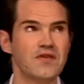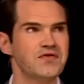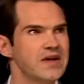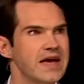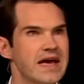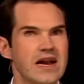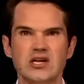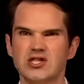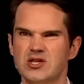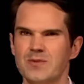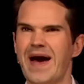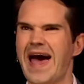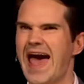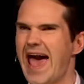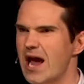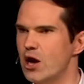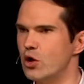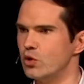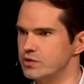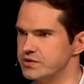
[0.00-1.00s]
often get asked about
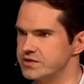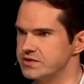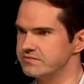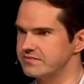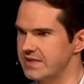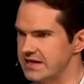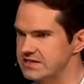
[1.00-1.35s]
heckles.